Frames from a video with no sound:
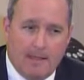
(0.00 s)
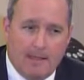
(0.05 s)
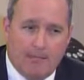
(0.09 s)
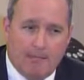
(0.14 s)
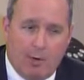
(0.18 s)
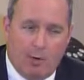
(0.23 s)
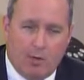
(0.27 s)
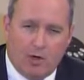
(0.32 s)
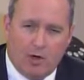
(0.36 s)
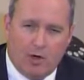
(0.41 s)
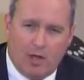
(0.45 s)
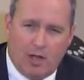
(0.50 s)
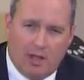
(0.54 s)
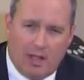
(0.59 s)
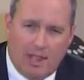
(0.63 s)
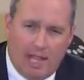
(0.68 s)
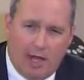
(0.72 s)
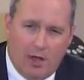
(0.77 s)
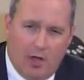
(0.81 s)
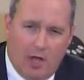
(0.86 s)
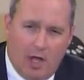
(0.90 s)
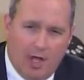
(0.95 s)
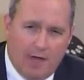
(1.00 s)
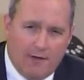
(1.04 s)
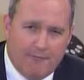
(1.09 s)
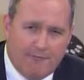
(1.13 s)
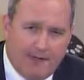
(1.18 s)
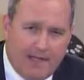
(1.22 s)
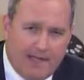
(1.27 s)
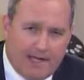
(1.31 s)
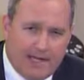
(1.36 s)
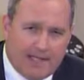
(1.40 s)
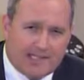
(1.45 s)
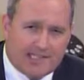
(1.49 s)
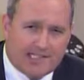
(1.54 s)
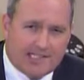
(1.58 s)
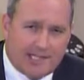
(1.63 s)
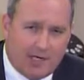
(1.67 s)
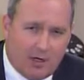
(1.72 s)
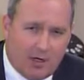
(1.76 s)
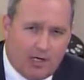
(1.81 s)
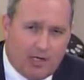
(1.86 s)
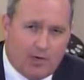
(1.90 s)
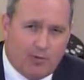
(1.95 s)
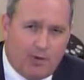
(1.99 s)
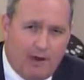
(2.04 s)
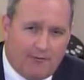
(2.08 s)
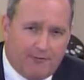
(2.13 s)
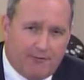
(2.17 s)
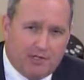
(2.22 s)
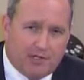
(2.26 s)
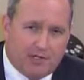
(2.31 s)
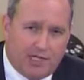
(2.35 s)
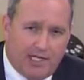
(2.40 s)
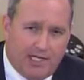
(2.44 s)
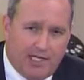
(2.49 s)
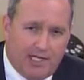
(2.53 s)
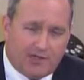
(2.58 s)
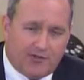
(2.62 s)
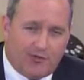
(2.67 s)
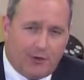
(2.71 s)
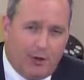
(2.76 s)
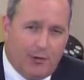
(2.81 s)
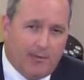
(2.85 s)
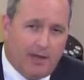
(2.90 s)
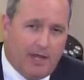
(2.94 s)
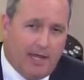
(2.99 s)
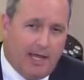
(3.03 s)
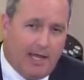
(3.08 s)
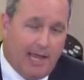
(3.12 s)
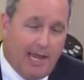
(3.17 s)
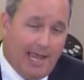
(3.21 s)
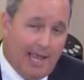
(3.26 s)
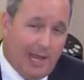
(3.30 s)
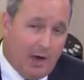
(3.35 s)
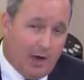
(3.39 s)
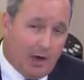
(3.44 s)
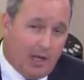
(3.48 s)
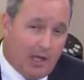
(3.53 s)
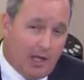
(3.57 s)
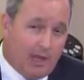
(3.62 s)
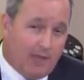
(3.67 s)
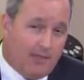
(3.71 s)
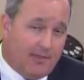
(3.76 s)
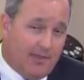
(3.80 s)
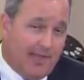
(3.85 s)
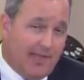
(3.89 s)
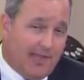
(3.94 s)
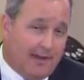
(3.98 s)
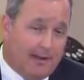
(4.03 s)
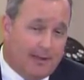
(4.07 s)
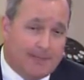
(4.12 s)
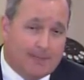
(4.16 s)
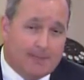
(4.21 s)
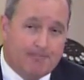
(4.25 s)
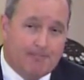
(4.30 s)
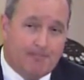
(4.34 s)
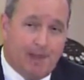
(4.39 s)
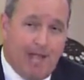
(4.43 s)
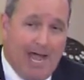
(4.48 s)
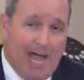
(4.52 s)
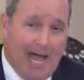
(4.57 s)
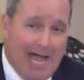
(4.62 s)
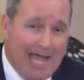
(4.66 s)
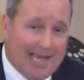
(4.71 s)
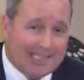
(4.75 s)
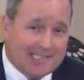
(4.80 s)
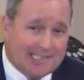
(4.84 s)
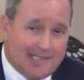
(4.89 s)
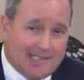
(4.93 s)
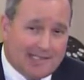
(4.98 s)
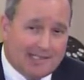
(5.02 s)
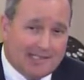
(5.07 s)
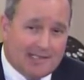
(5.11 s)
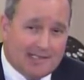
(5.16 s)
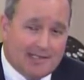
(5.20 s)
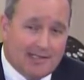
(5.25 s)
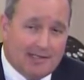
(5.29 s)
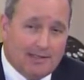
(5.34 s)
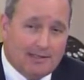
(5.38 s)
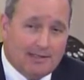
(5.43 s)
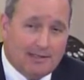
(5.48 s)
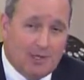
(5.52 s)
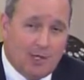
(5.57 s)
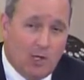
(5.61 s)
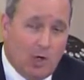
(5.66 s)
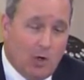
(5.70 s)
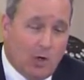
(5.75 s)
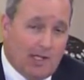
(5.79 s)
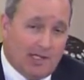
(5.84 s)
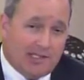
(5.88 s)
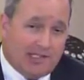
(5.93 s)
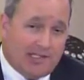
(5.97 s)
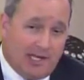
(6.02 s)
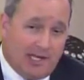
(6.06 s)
But we're going to allow unvetted Syrian refugees from an area that ISIS, who has